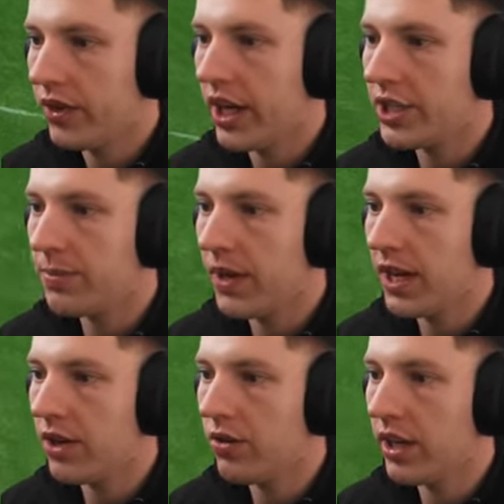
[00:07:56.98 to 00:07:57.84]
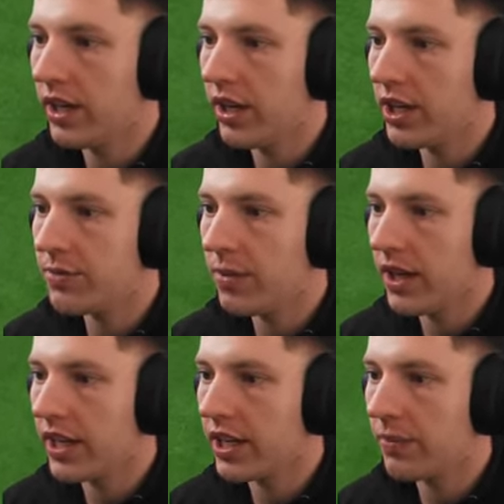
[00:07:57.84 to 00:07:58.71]
Nice play. Really nice
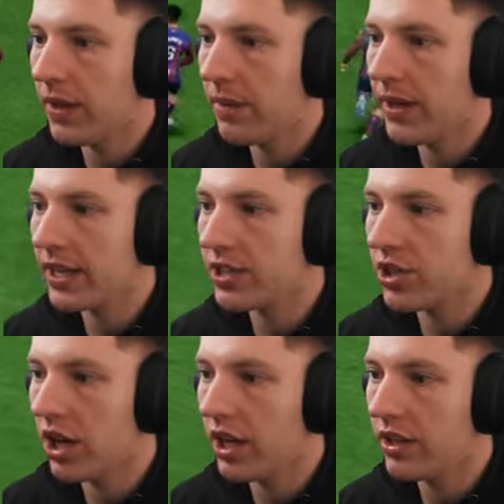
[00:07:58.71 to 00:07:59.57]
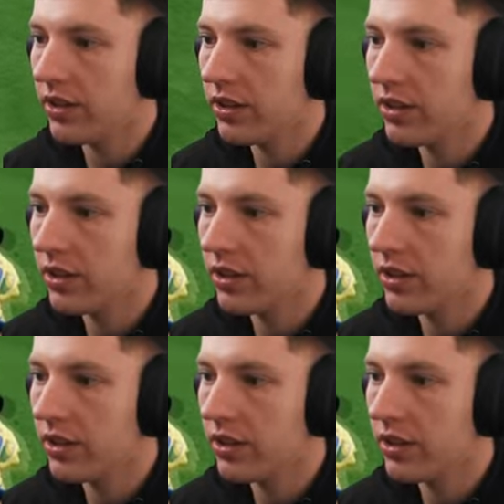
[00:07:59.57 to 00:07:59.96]
play. Can you play it back inside?